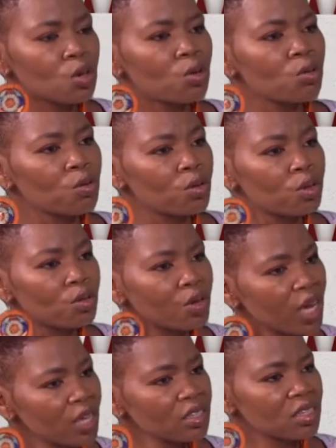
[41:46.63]
So
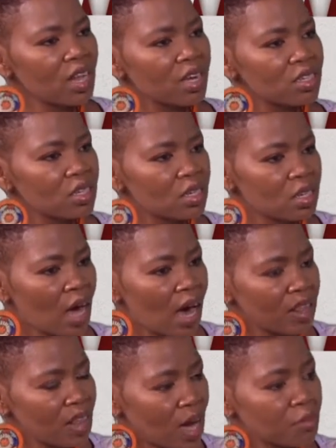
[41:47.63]
you can study
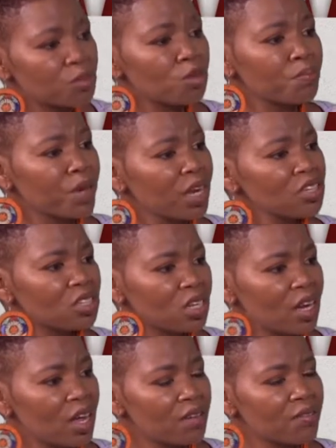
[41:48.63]
either up to
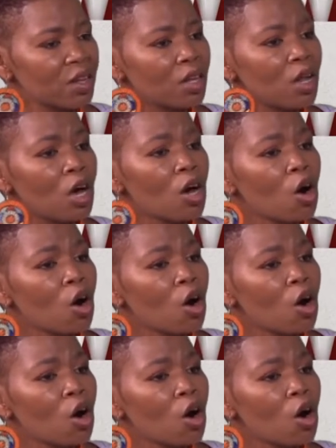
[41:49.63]
PhD level